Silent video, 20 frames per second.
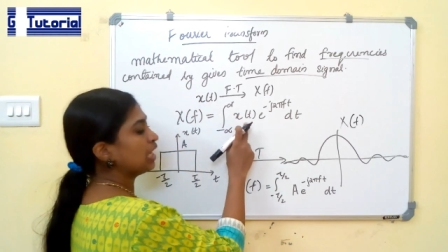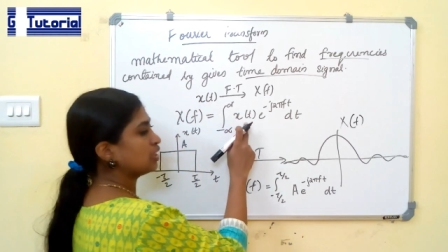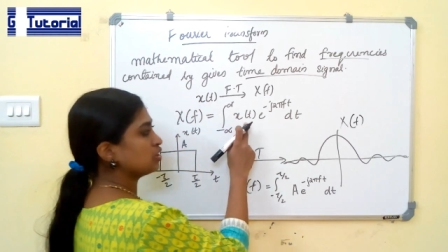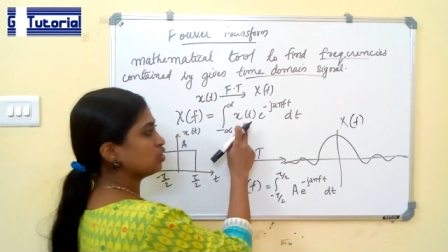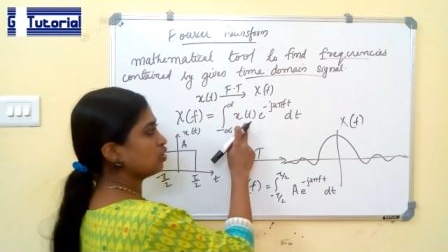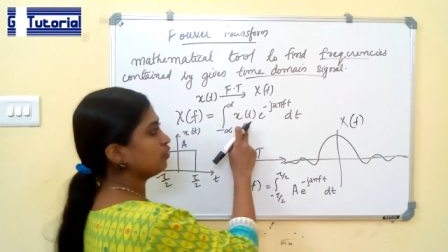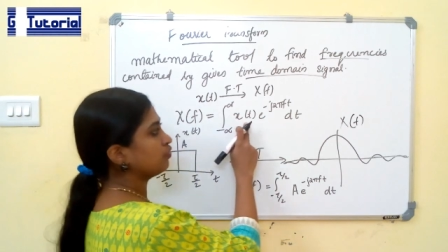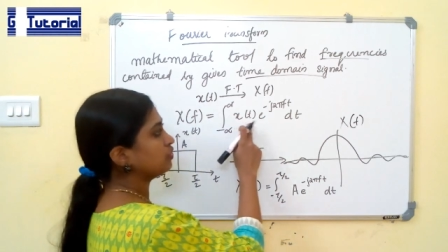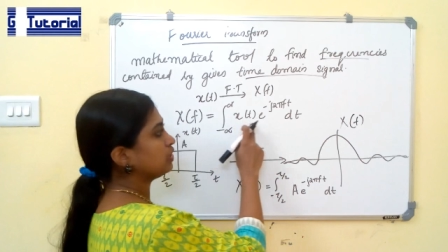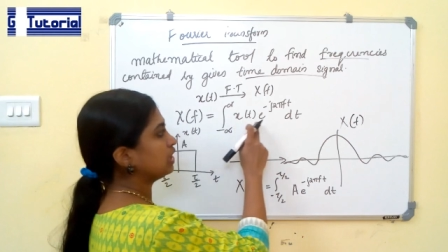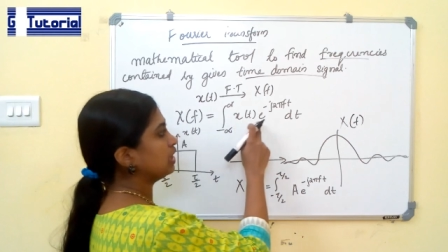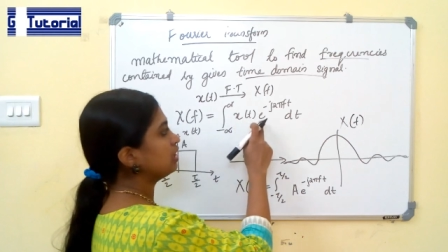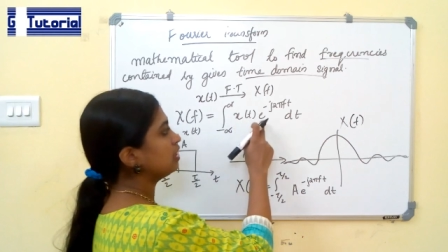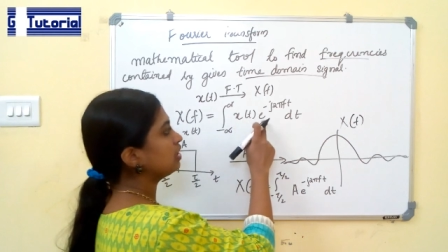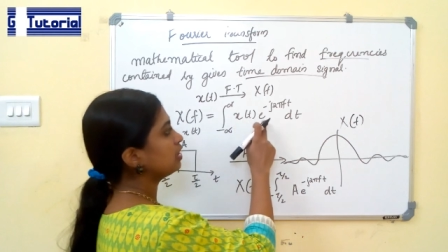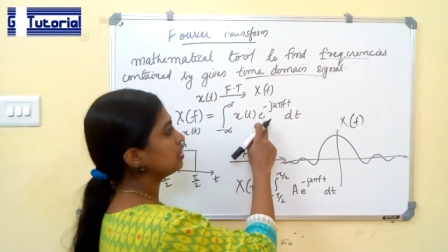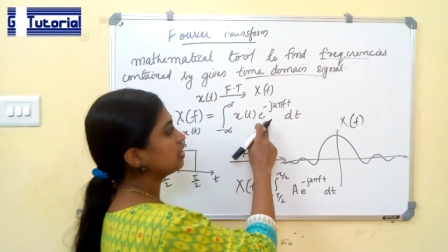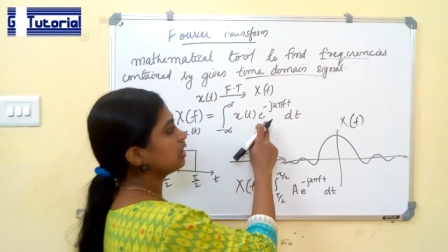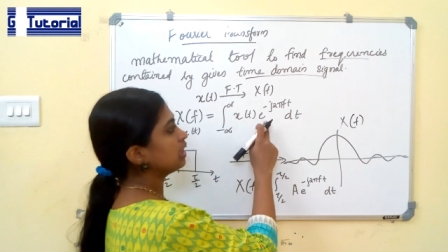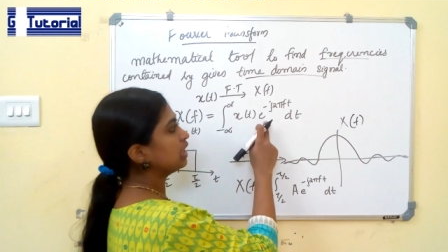of t
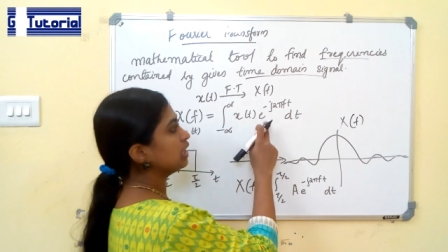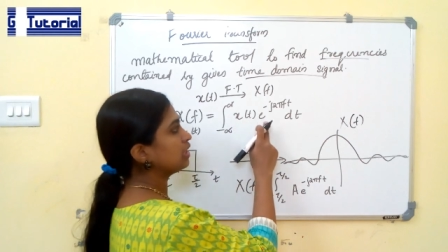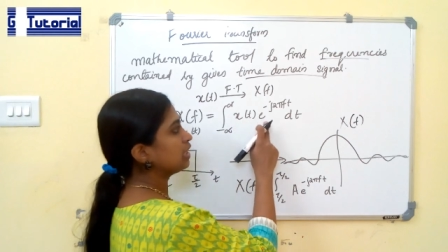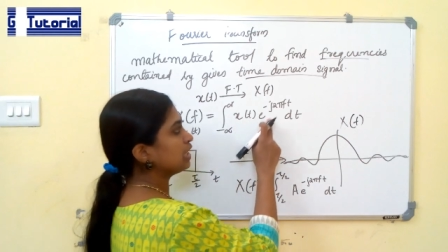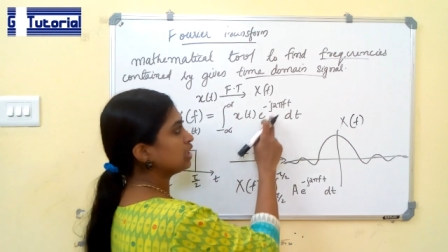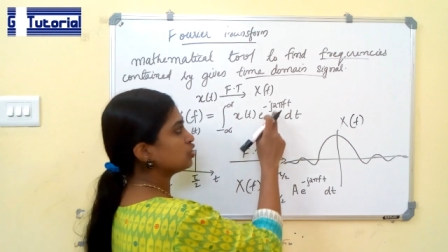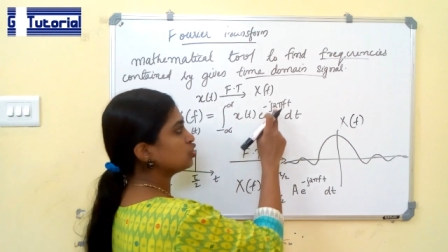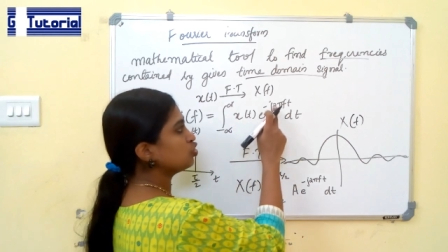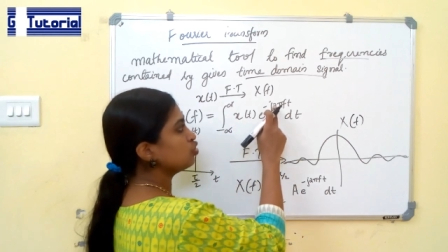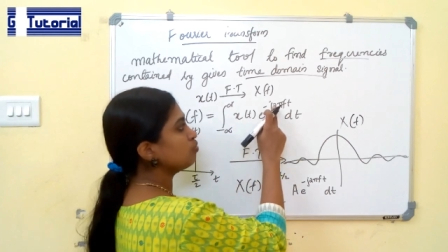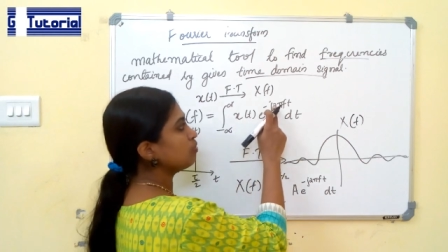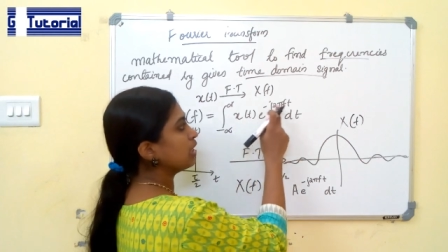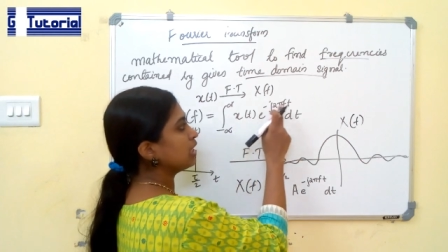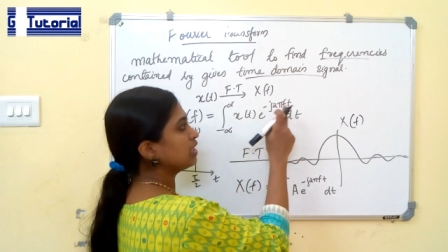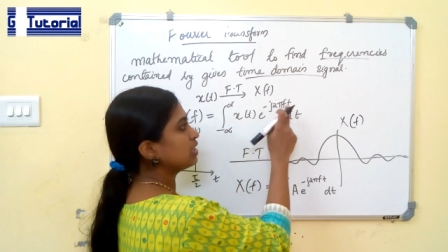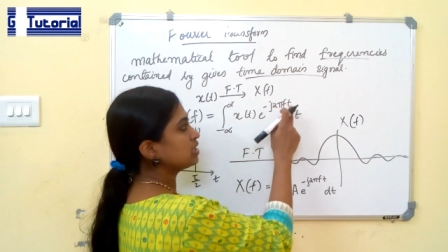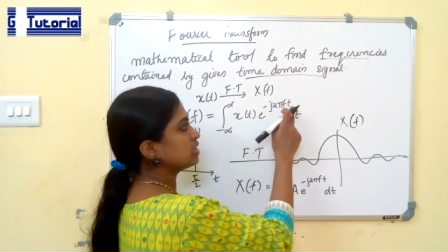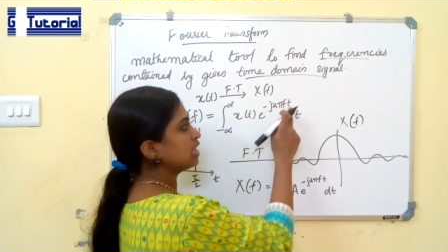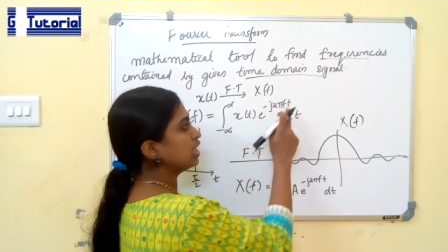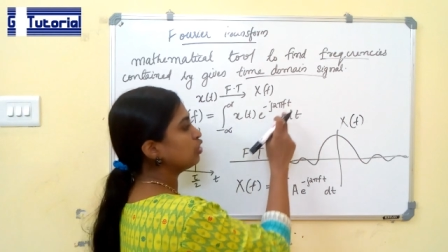e raised to
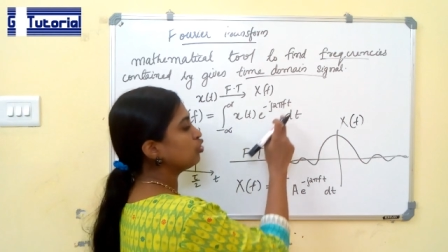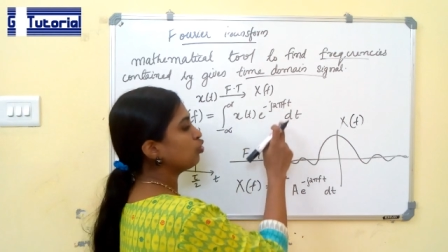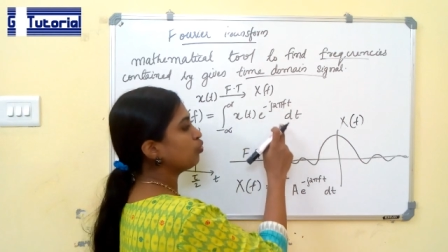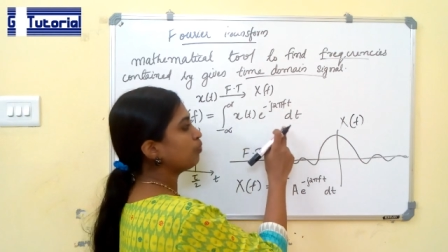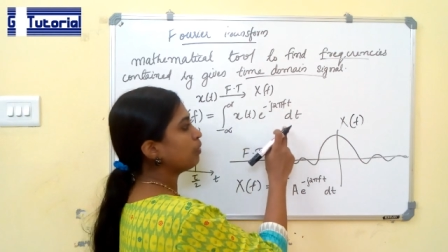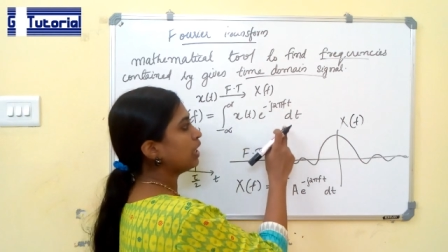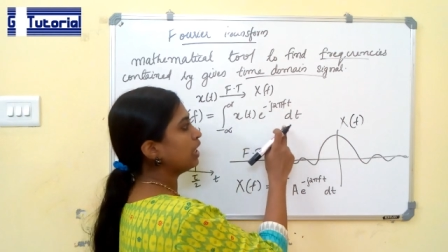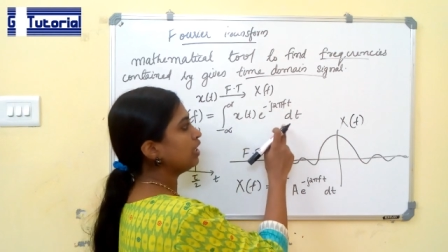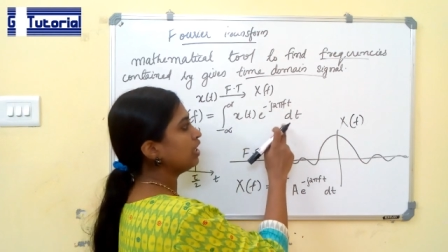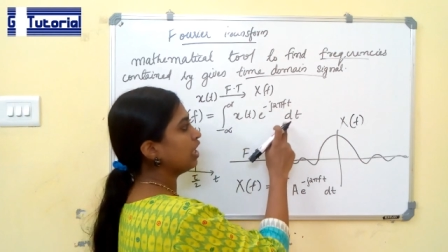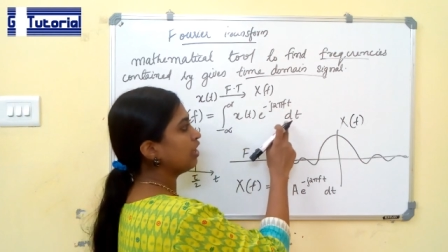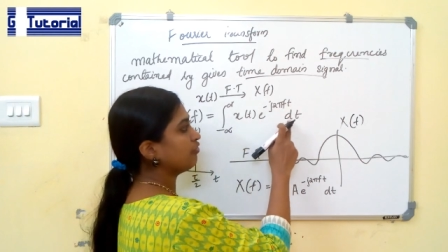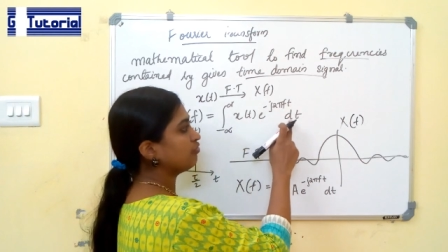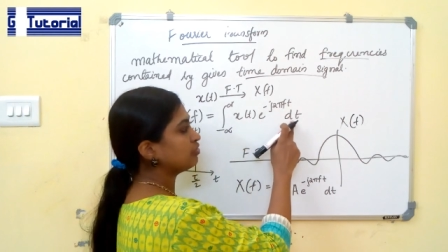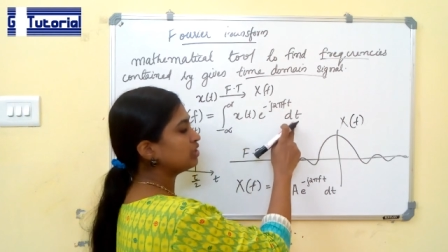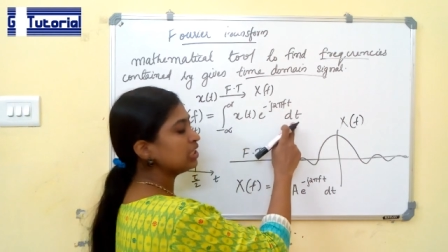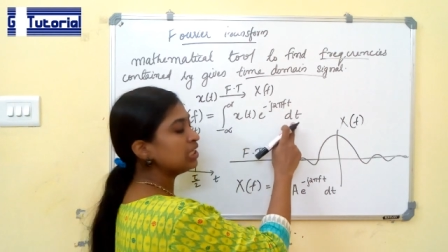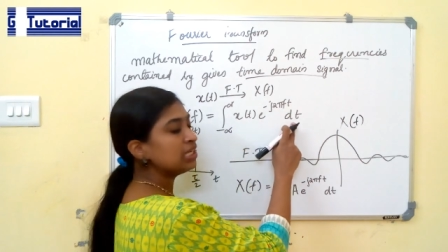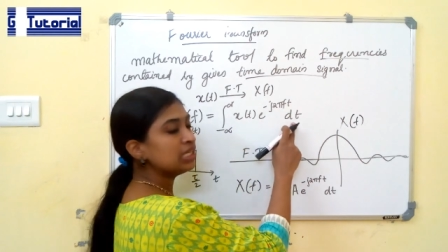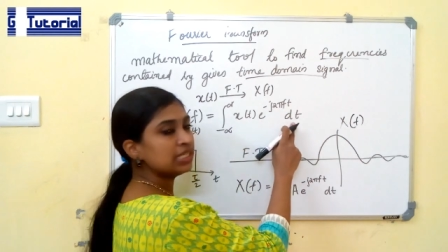minus j 2 pi f
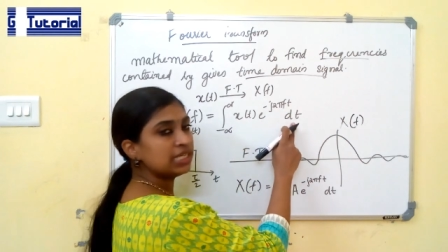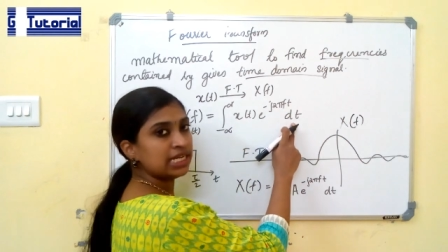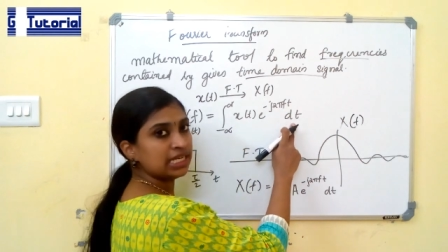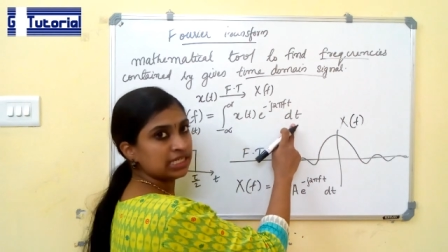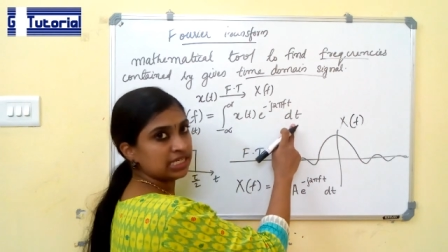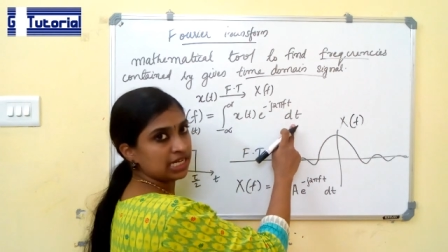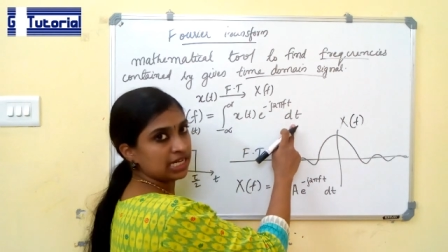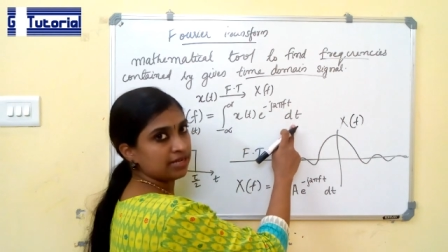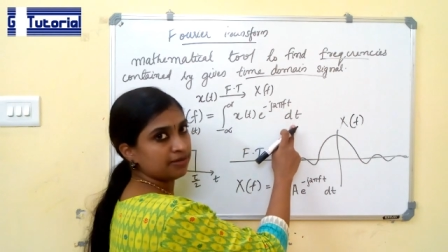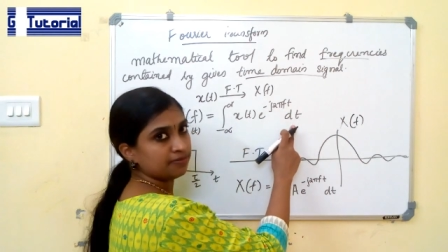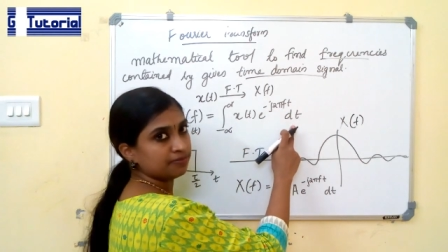t dt.